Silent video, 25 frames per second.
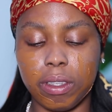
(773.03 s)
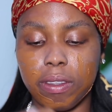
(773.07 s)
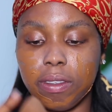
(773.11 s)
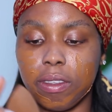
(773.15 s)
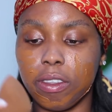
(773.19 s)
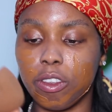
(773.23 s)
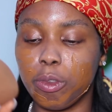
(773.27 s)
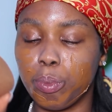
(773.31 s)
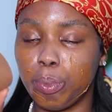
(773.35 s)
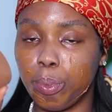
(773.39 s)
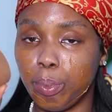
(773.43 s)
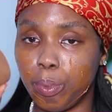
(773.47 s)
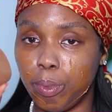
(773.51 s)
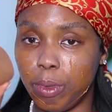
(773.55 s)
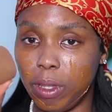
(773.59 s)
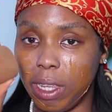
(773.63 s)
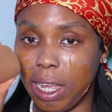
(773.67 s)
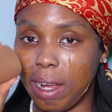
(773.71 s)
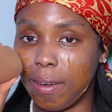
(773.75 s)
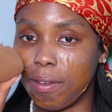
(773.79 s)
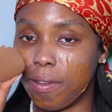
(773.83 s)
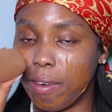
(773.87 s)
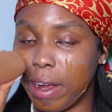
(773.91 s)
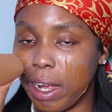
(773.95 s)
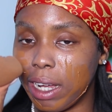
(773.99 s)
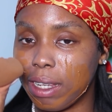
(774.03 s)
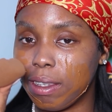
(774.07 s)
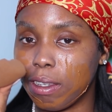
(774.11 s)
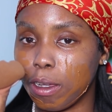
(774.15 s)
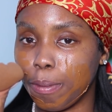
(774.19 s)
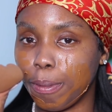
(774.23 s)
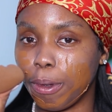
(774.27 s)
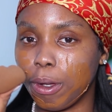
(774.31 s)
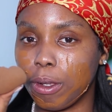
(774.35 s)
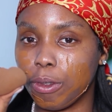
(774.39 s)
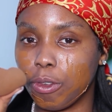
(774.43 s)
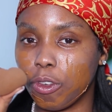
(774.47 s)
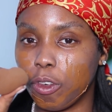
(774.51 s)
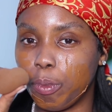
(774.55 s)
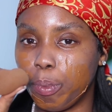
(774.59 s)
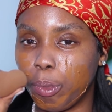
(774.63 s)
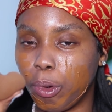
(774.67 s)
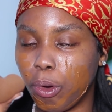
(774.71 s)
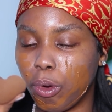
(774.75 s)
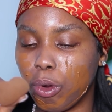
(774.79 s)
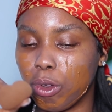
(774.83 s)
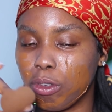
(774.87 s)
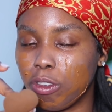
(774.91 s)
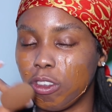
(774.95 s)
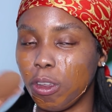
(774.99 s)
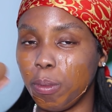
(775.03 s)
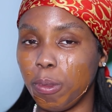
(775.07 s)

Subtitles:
This is their right amount of porous.